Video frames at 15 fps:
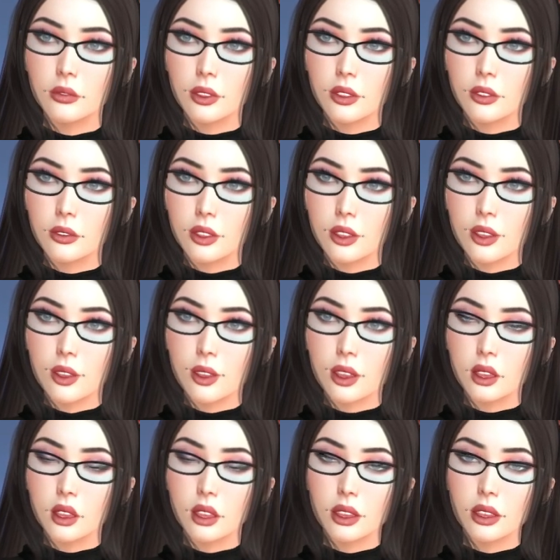a person that
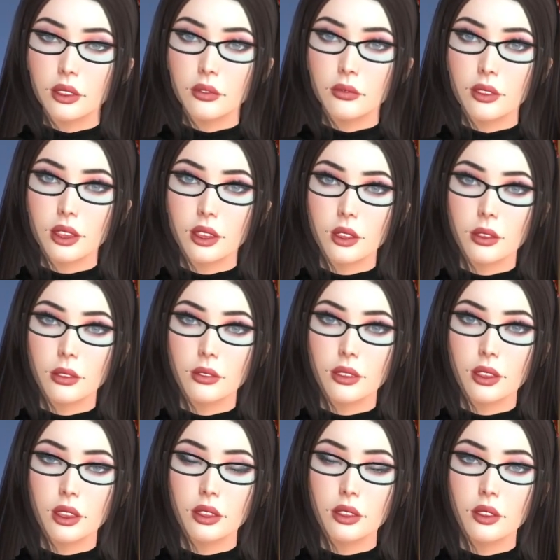has been in SL for,
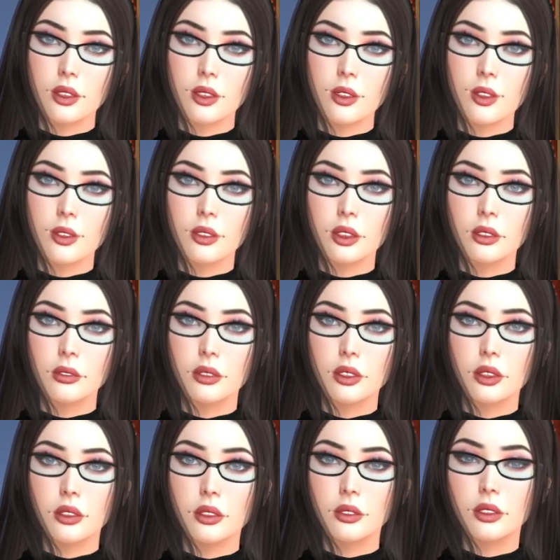say,
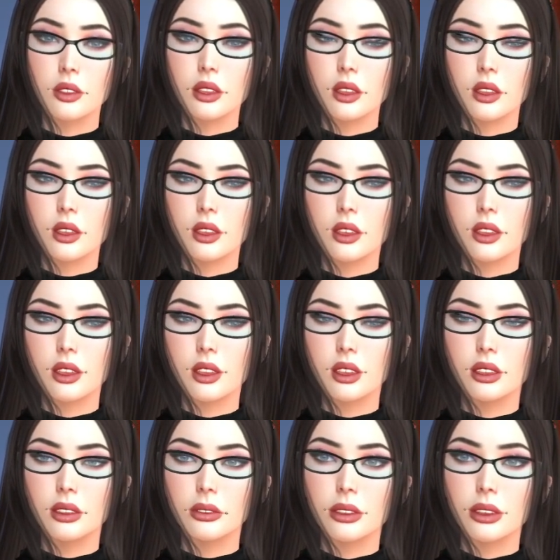4 to 17
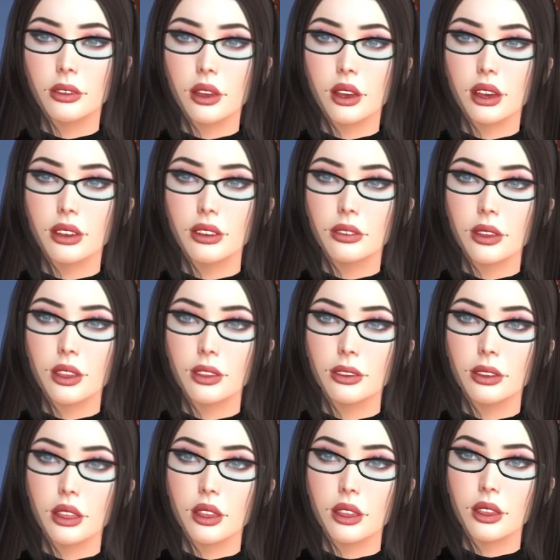years, yet their
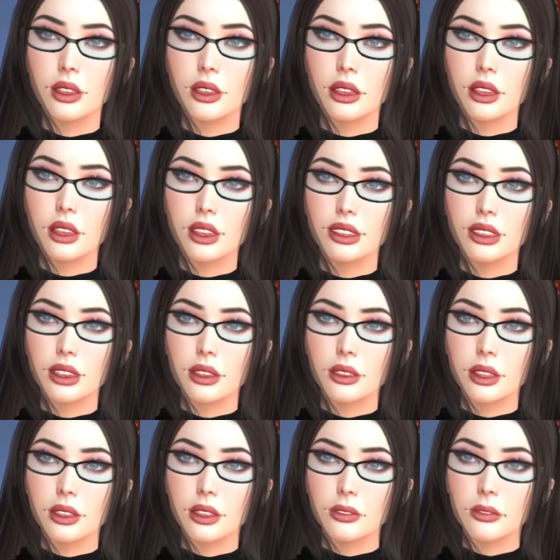profile is empty,
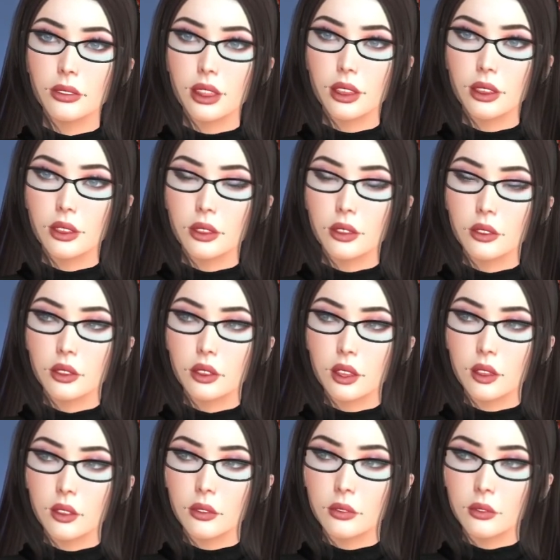
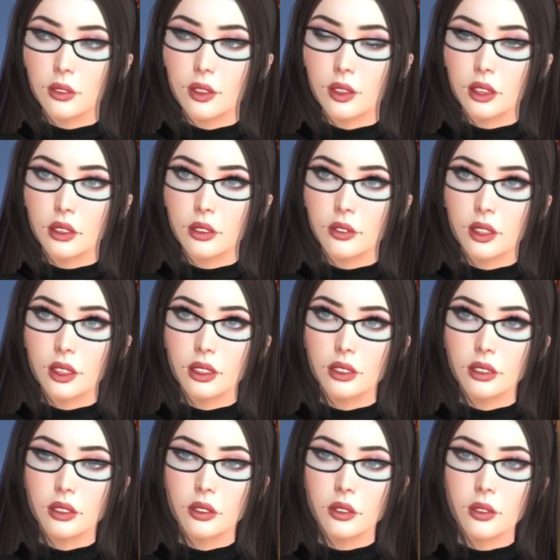they should know
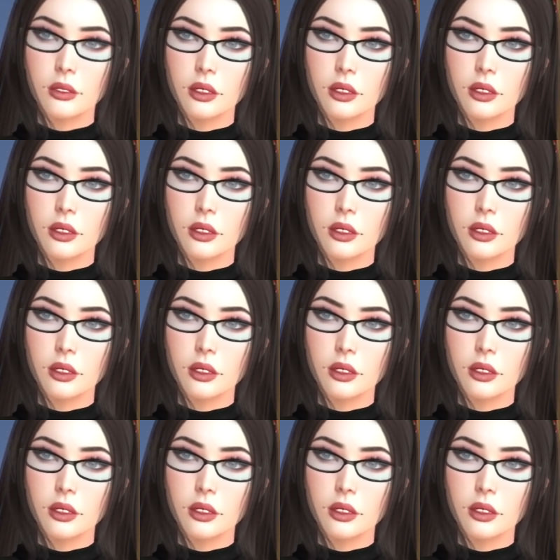better.